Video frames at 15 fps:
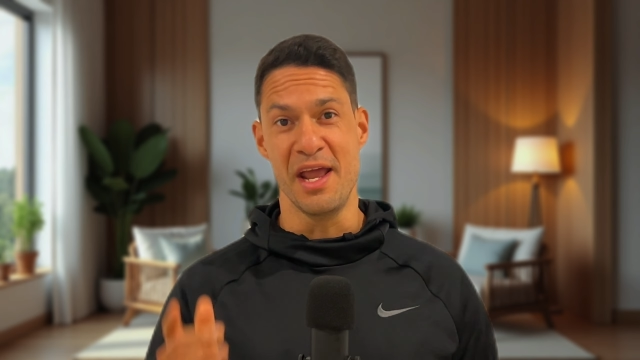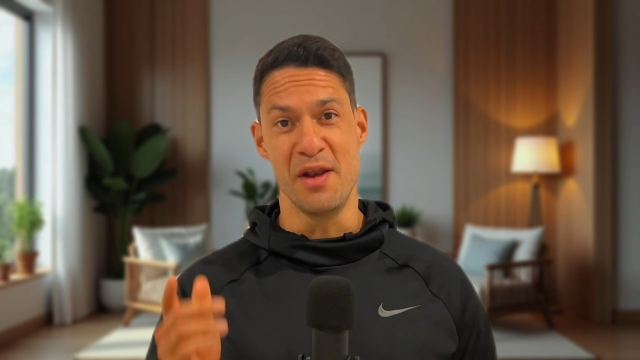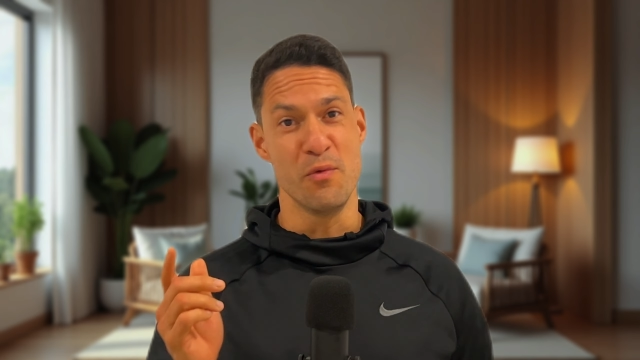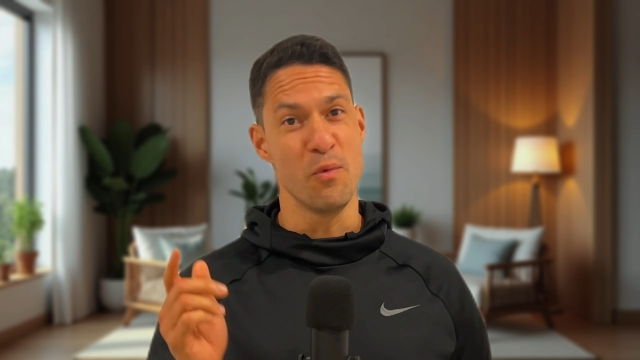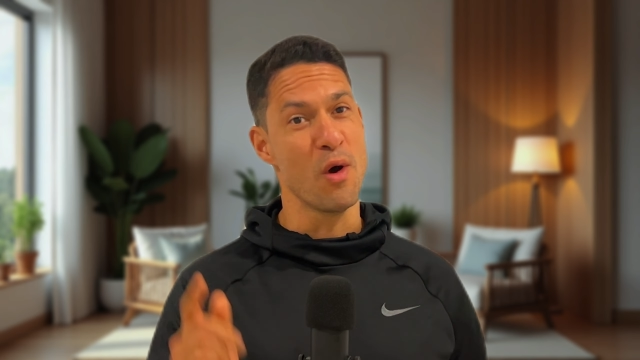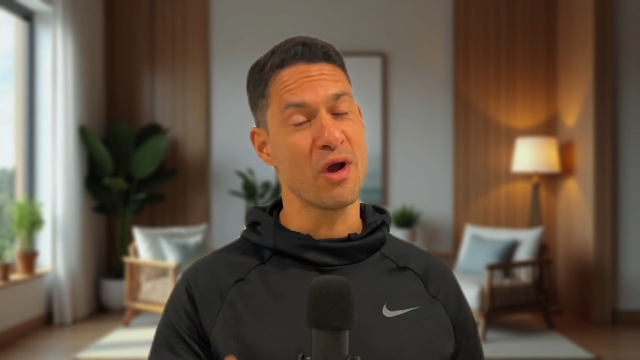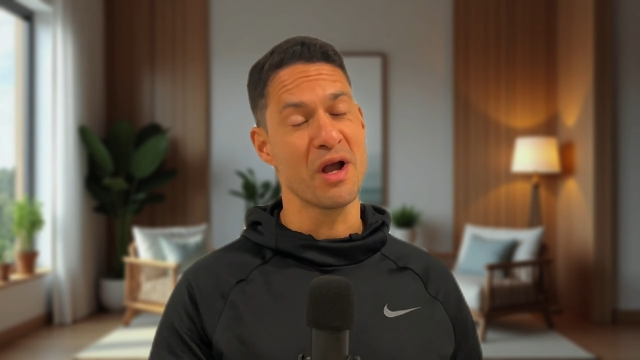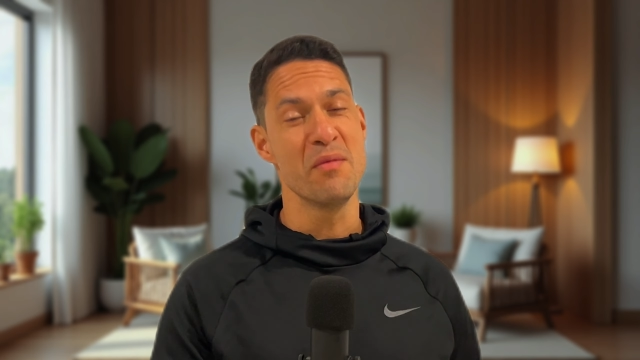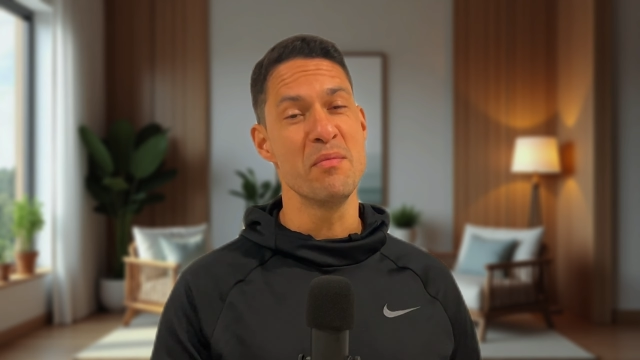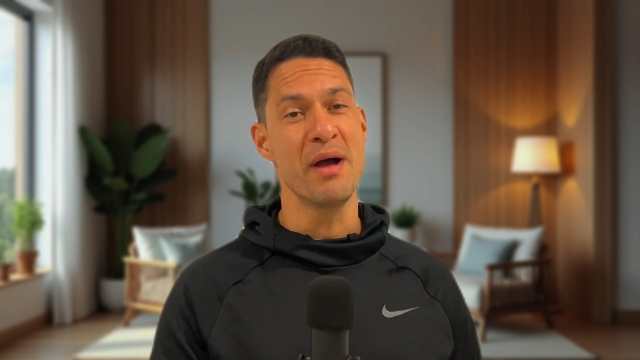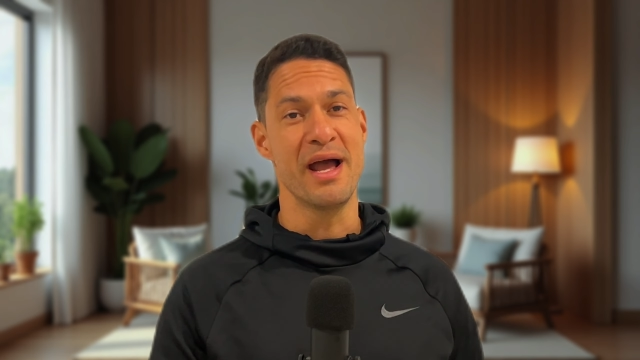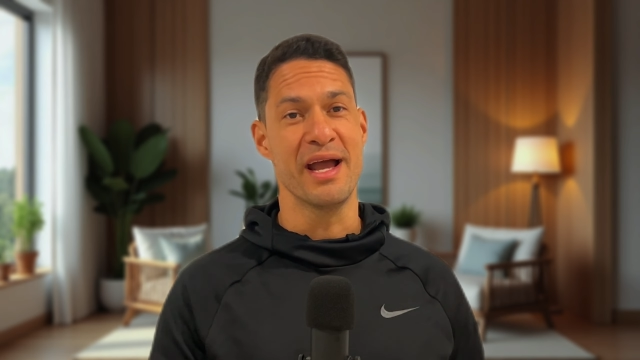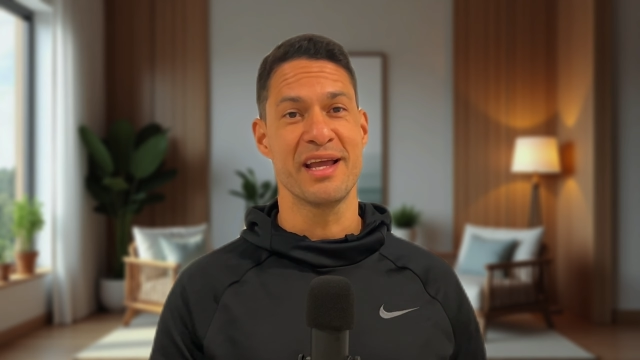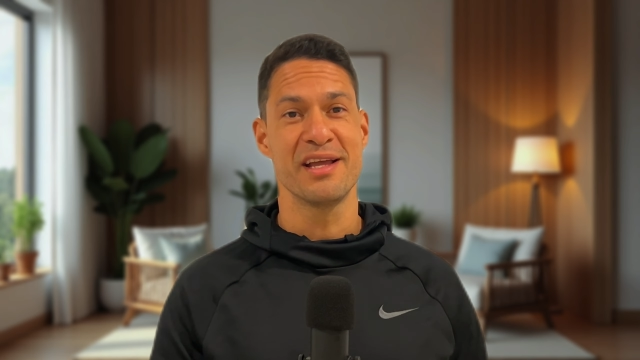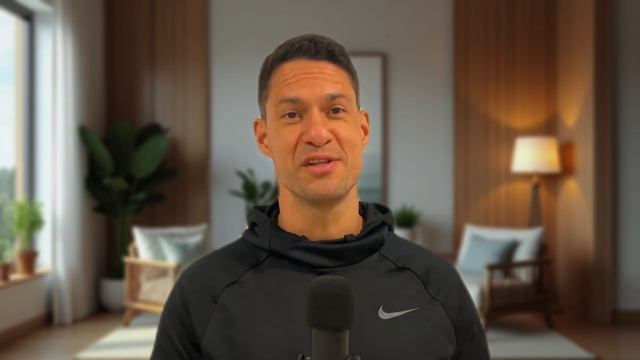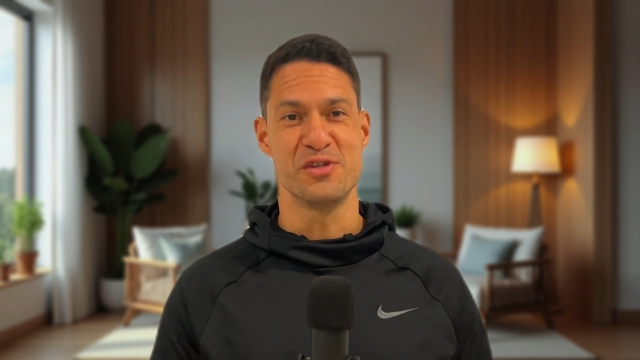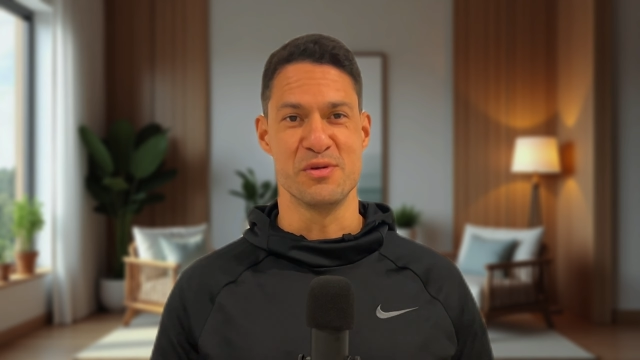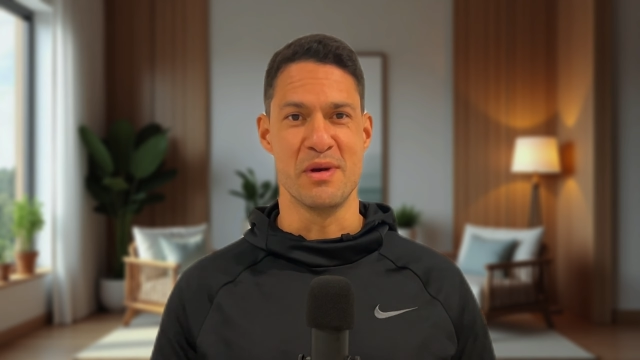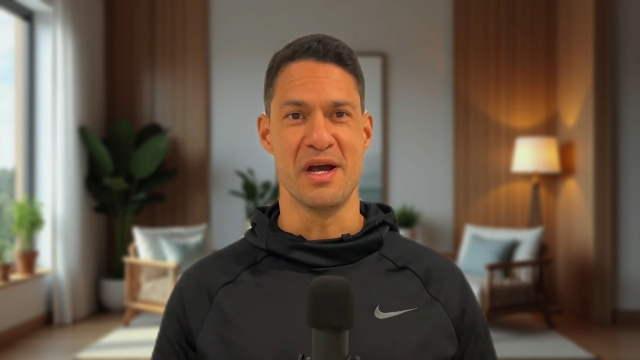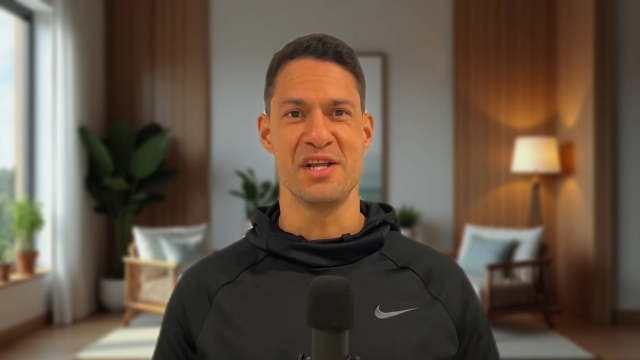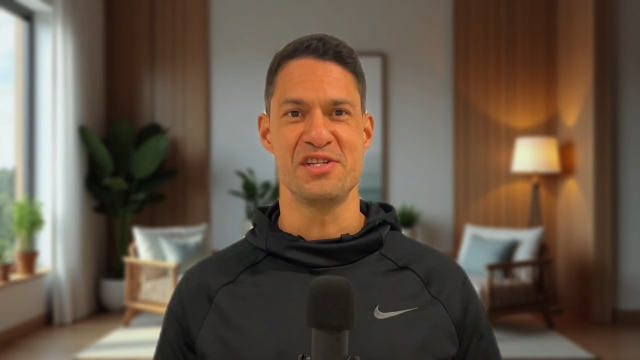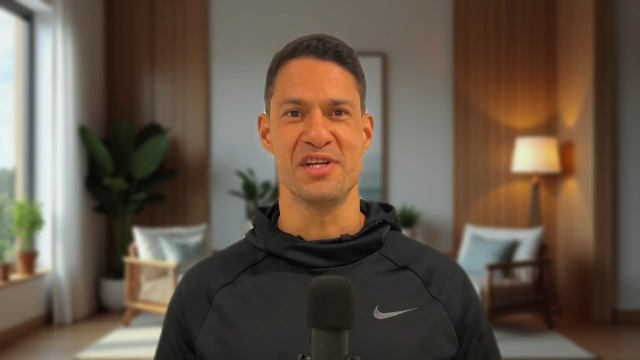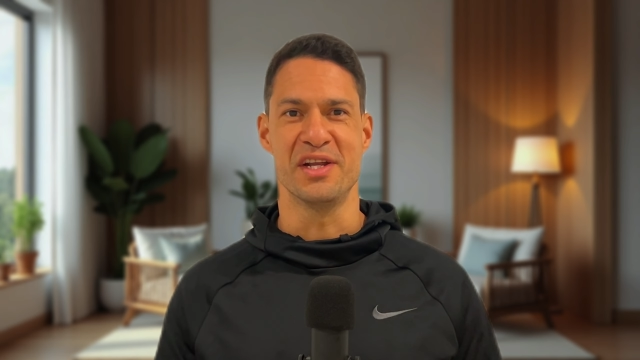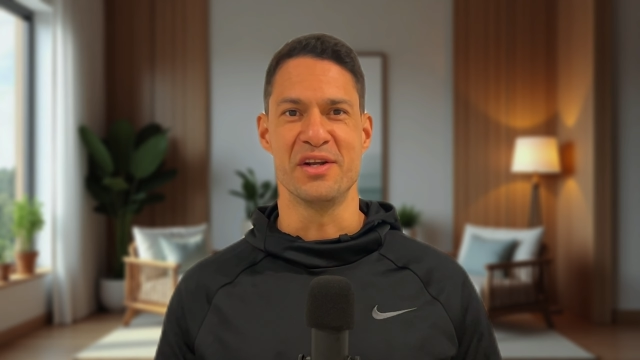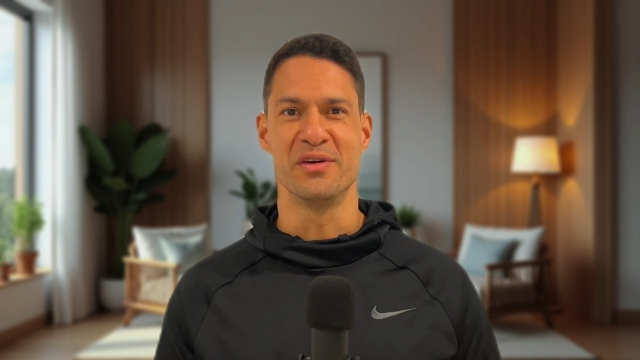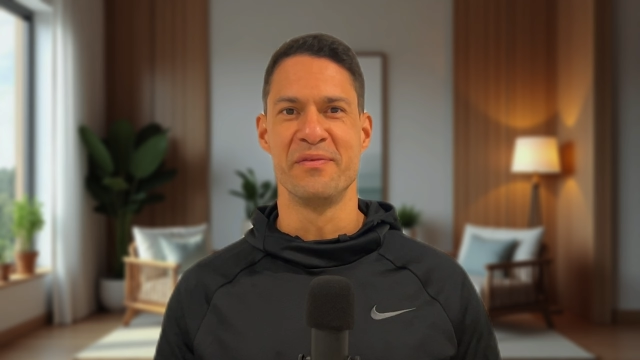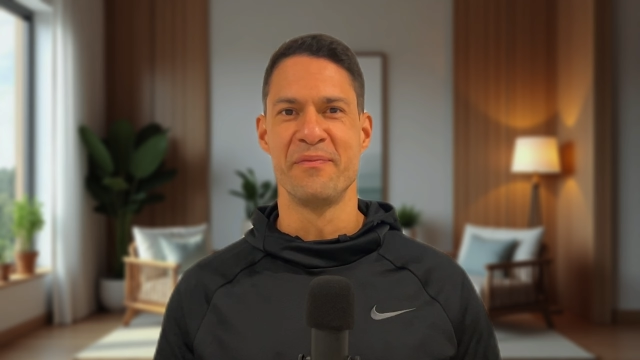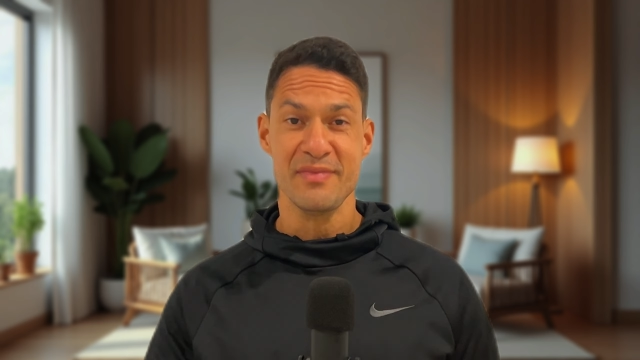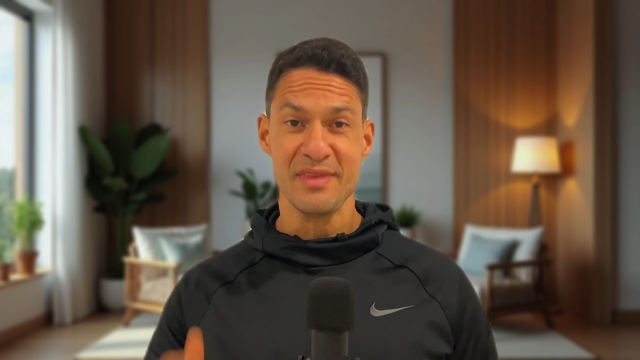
and welcome back to my channel.